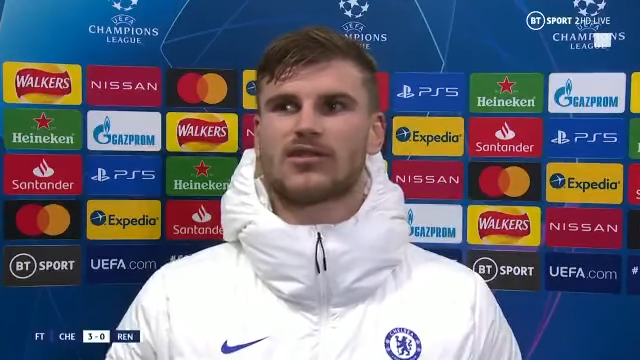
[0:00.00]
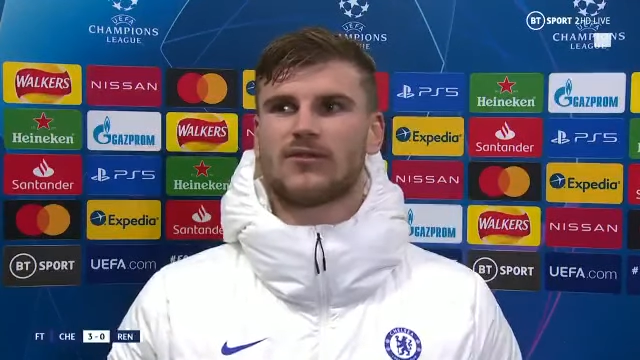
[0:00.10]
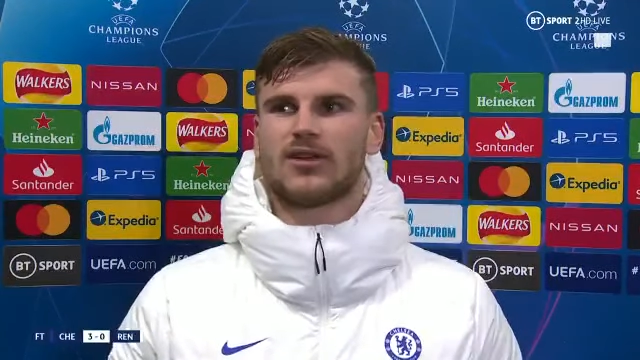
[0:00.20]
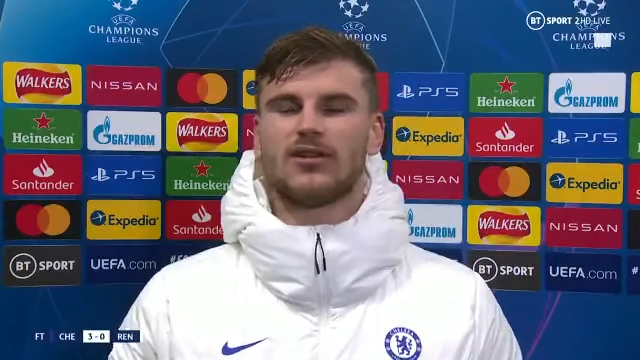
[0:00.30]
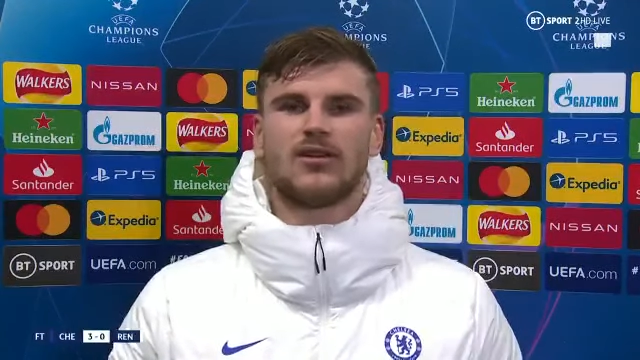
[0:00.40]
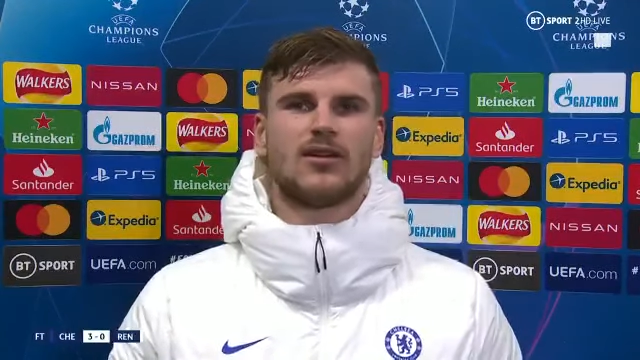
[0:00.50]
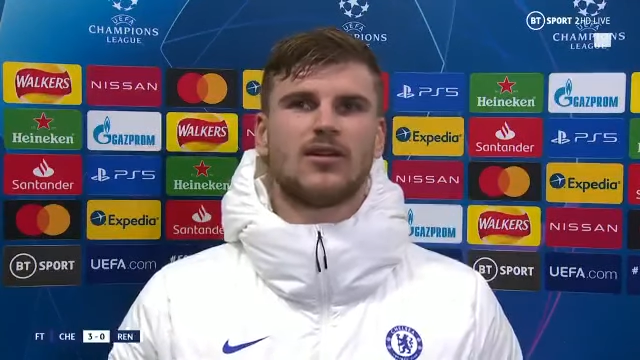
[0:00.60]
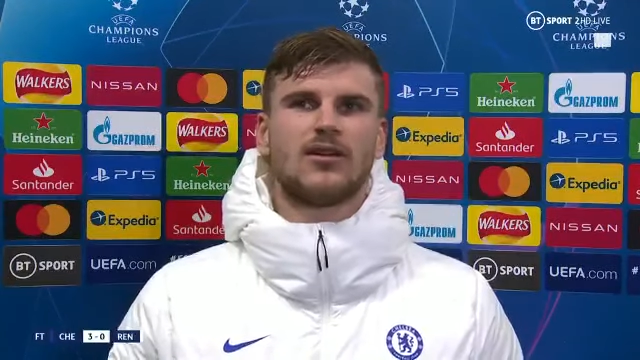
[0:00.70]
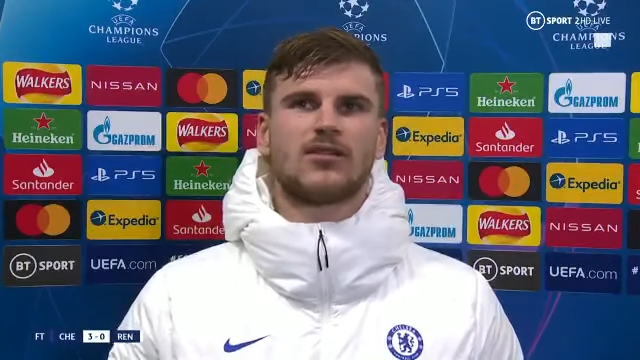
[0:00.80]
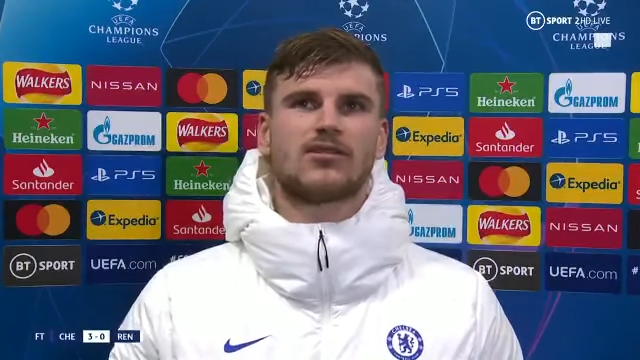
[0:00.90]

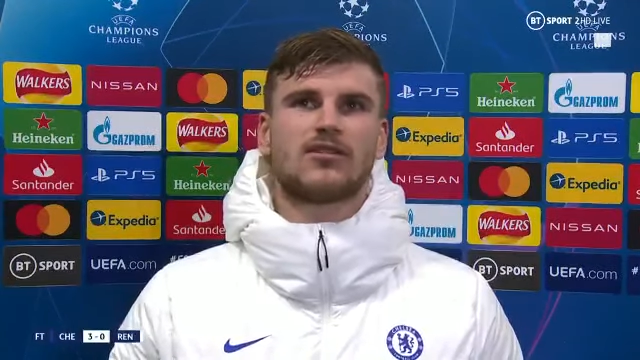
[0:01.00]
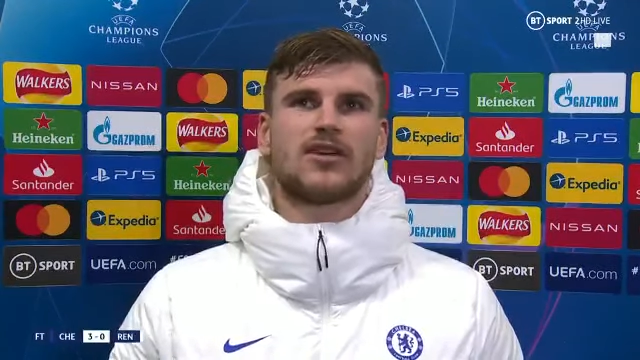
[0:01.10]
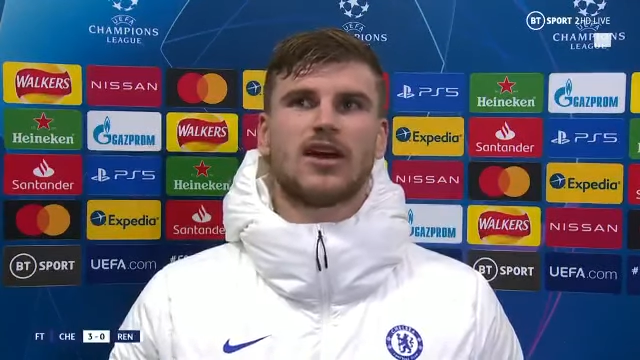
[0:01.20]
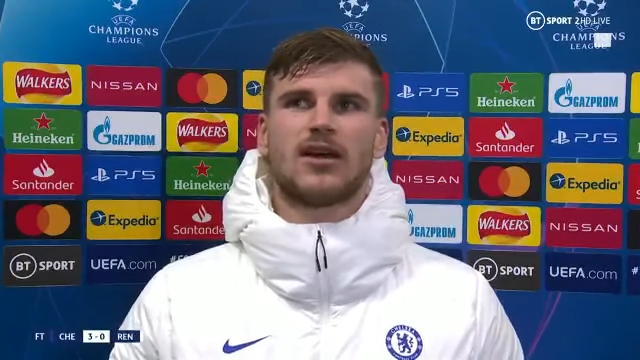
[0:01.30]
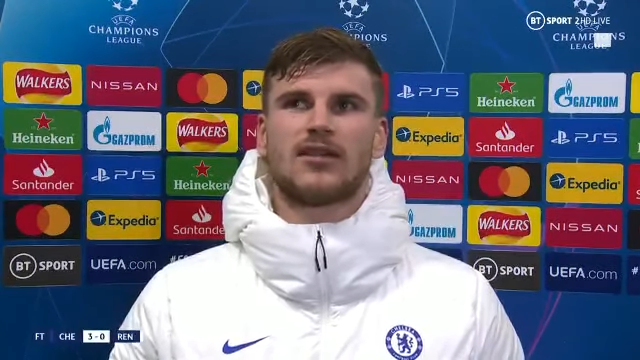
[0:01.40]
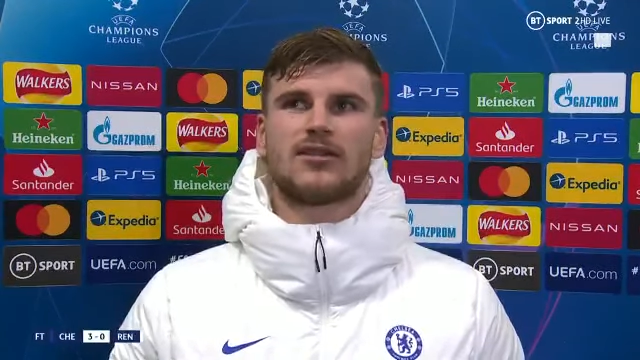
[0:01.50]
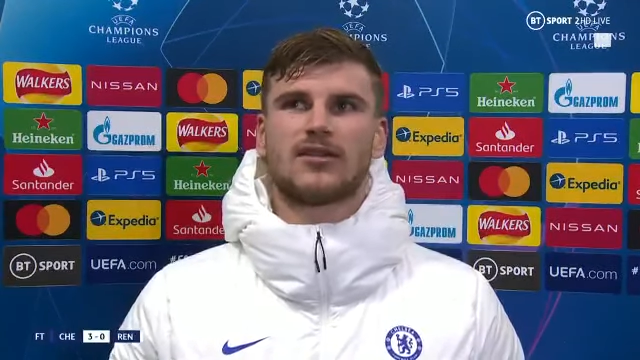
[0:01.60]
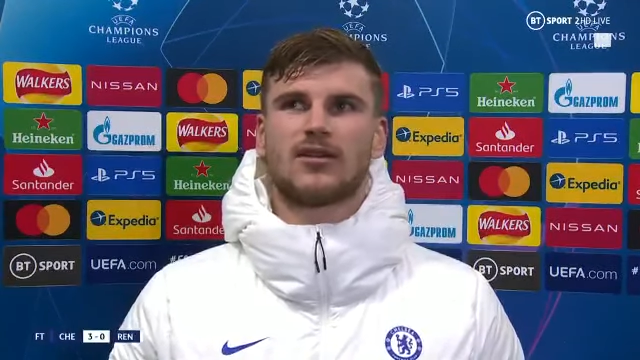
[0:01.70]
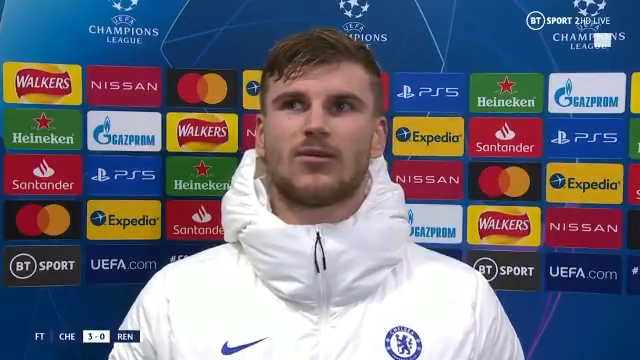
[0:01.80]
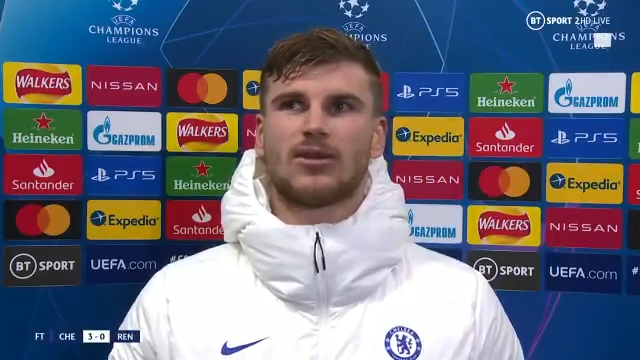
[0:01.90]
Sevilla
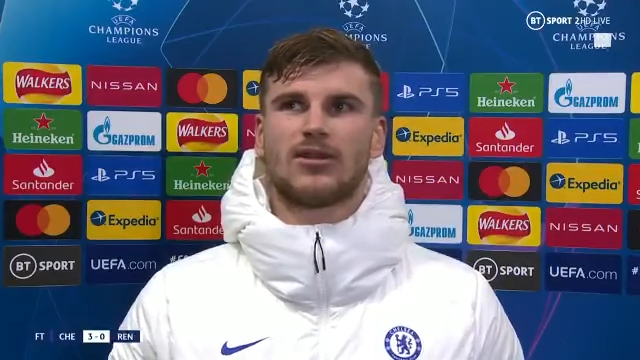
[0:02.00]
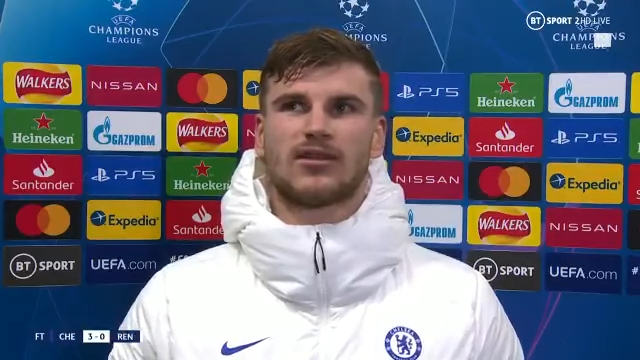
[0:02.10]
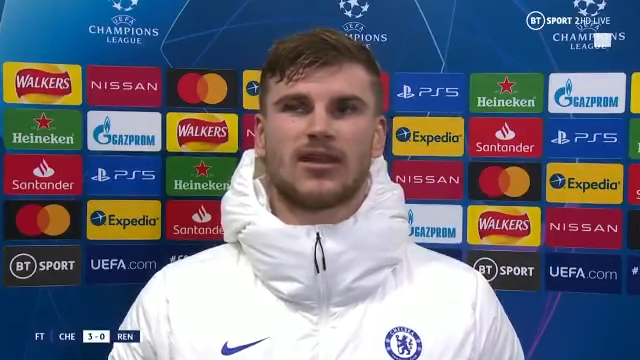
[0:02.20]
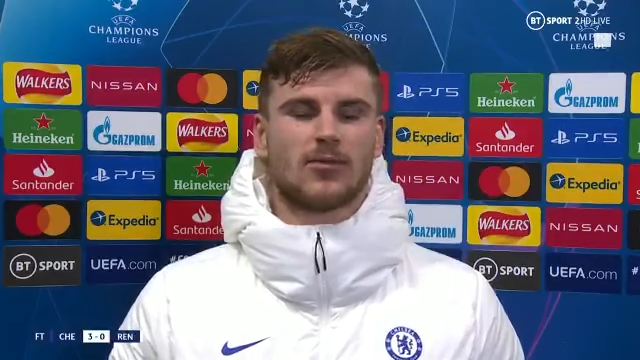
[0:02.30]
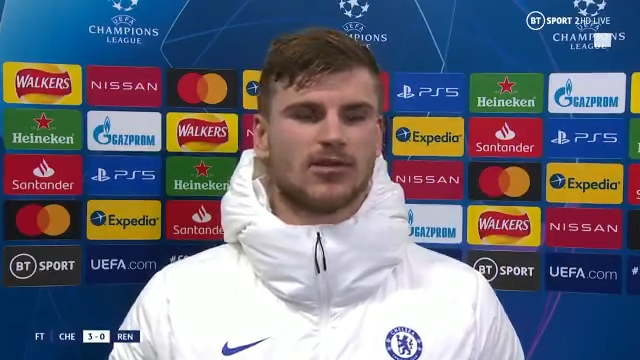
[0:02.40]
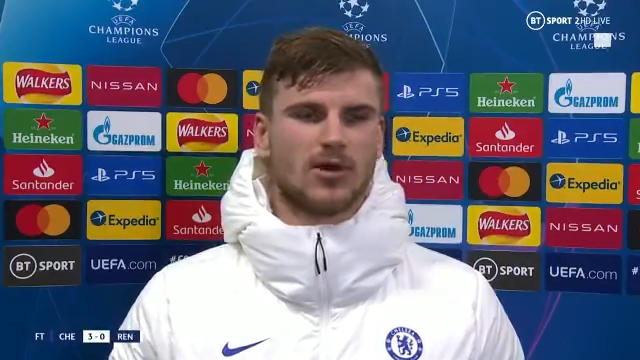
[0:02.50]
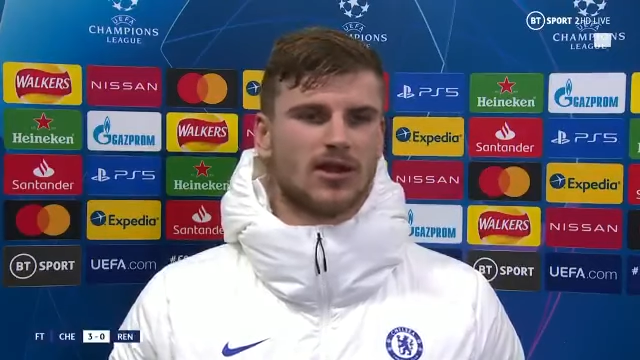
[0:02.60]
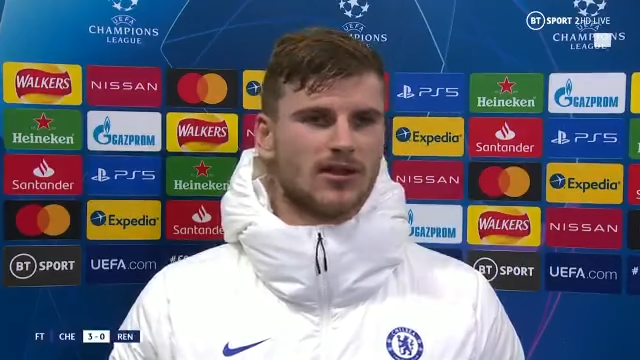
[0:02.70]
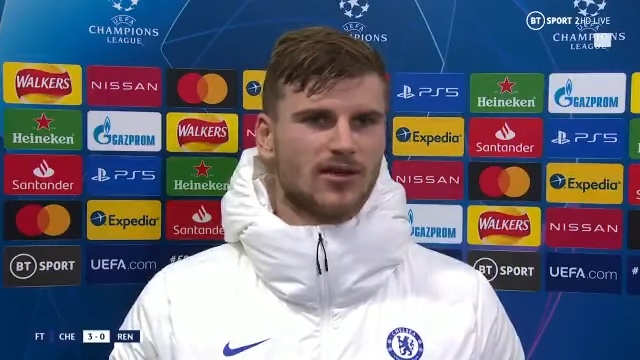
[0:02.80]
and win this game as well.